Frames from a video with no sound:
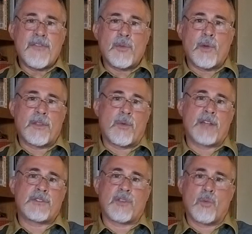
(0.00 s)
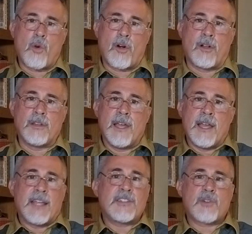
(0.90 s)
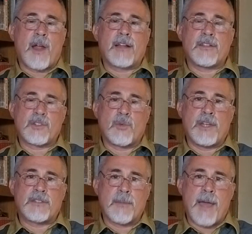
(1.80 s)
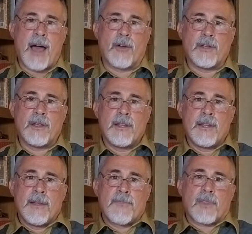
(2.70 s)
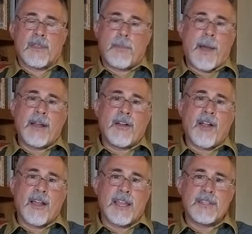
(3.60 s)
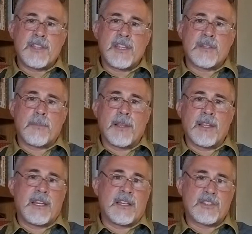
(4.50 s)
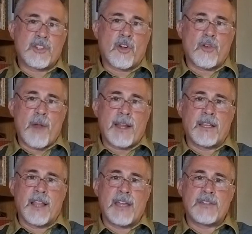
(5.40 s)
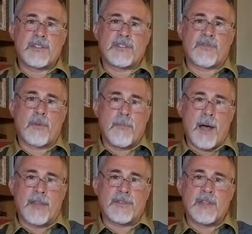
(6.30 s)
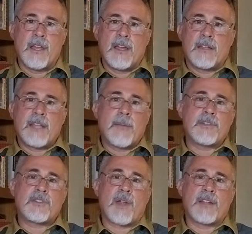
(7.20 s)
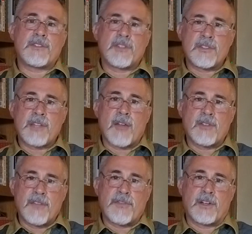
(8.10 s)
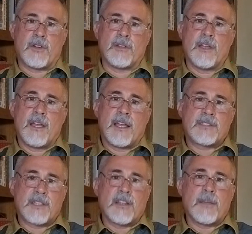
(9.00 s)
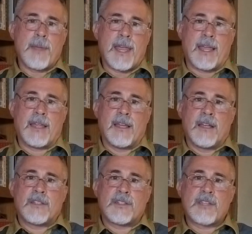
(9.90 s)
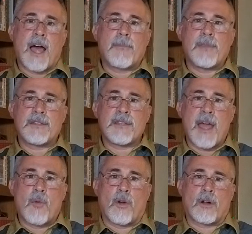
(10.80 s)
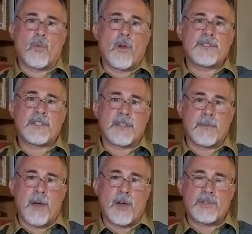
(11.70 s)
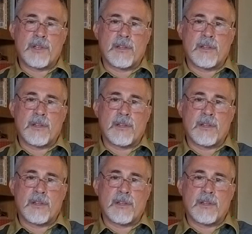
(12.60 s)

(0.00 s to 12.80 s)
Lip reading: when the rest of the world is trying to squeeze them out. The Pioneer LNG's ability to skirt regulations for months demonstrates just how difficult it's going to be to stop this network once it's in motion.